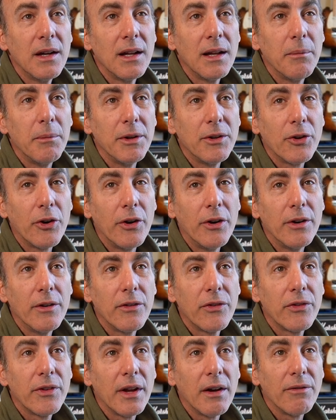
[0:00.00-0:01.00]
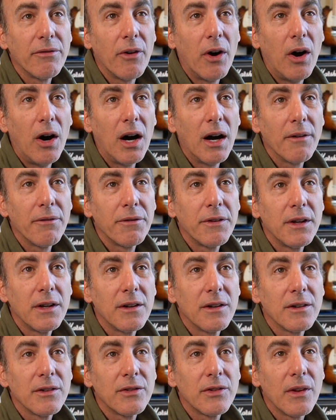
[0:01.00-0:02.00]
Let me turn stuff off
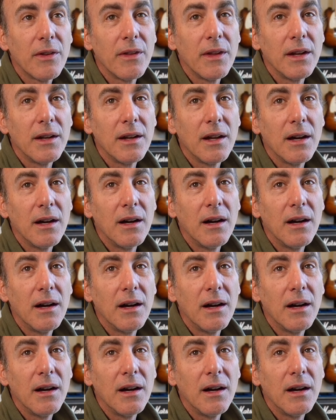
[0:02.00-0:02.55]
here so that